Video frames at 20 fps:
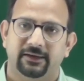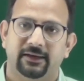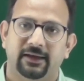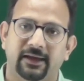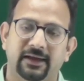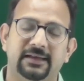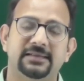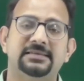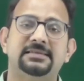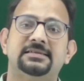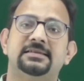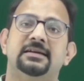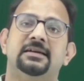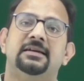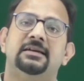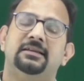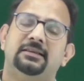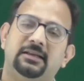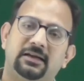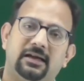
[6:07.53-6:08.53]
Hence,
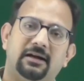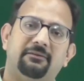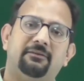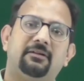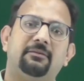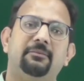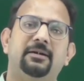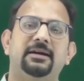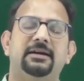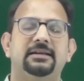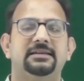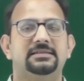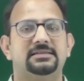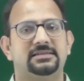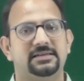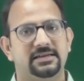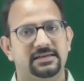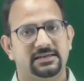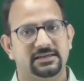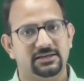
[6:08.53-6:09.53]
the government is
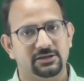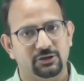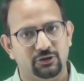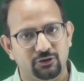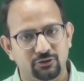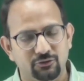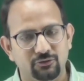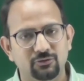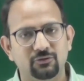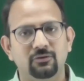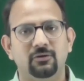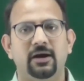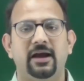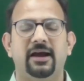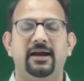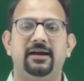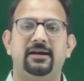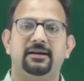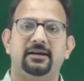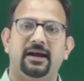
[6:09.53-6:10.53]
taking you
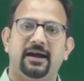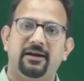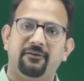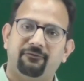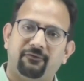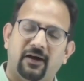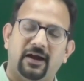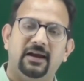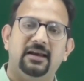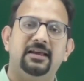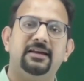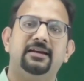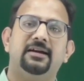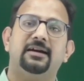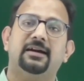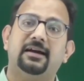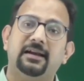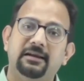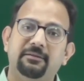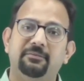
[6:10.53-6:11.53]
and filing
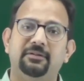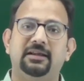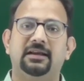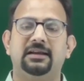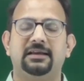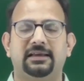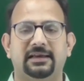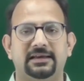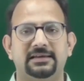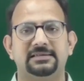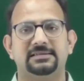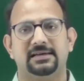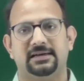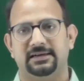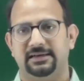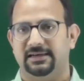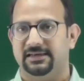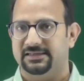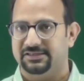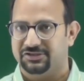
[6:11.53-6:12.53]
a criminal case
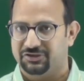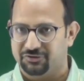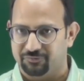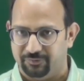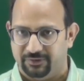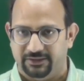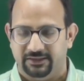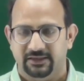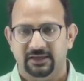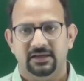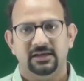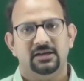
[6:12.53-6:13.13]
against me.